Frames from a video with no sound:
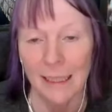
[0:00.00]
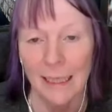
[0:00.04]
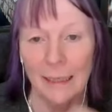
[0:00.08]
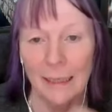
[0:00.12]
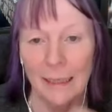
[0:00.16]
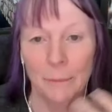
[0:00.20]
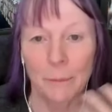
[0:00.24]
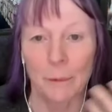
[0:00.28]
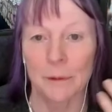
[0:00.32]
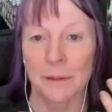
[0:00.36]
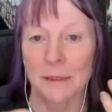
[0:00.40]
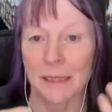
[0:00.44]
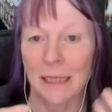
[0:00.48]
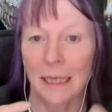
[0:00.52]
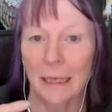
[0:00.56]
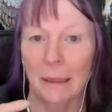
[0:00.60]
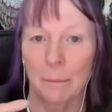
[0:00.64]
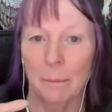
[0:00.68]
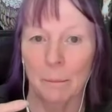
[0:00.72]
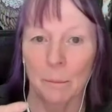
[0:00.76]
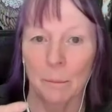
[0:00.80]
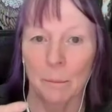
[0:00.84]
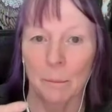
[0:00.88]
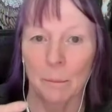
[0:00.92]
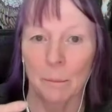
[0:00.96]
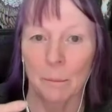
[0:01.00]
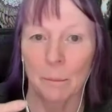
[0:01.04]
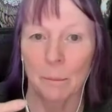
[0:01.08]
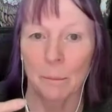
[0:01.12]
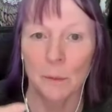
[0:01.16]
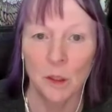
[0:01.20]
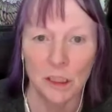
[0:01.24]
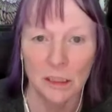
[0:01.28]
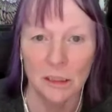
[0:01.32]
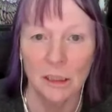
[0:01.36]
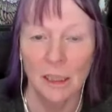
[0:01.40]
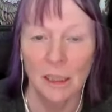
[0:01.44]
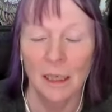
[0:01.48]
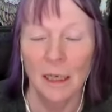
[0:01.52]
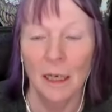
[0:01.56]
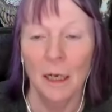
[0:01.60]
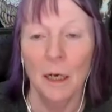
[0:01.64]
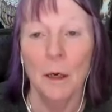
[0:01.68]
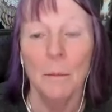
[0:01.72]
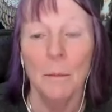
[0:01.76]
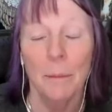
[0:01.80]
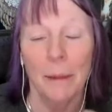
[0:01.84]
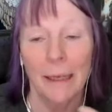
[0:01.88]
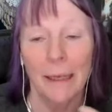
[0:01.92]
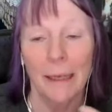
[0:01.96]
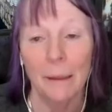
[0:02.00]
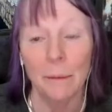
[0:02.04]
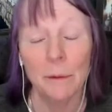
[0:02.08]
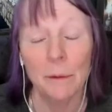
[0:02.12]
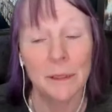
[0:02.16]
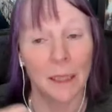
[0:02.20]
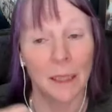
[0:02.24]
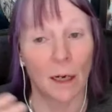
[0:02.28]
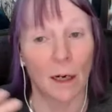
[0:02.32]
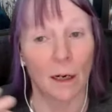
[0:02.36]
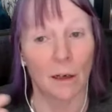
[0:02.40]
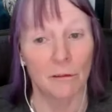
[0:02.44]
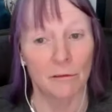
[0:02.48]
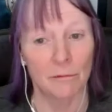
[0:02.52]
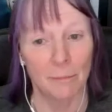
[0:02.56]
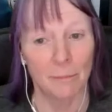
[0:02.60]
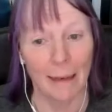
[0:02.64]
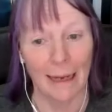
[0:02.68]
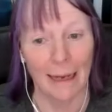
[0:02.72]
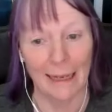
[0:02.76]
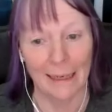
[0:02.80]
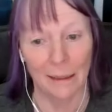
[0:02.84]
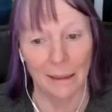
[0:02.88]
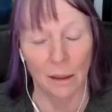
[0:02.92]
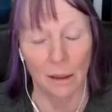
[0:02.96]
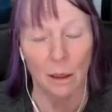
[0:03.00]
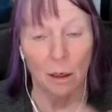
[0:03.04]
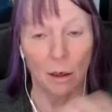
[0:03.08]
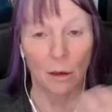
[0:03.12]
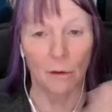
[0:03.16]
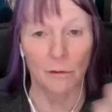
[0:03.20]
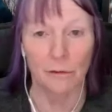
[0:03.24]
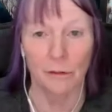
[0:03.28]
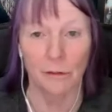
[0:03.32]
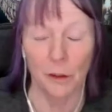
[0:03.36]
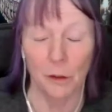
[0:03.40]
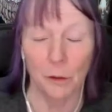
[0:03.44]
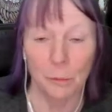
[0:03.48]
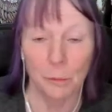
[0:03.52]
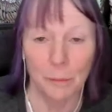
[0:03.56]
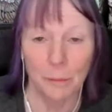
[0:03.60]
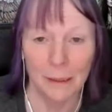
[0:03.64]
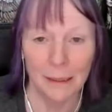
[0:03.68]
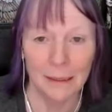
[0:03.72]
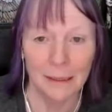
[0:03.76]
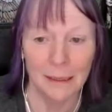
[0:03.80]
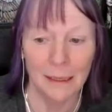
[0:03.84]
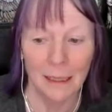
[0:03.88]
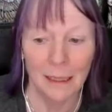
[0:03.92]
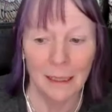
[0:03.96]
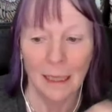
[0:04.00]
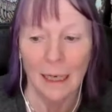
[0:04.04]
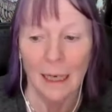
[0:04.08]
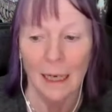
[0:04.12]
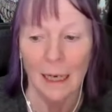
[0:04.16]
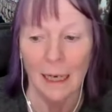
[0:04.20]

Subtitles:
He was immortal, but he was half man, half human.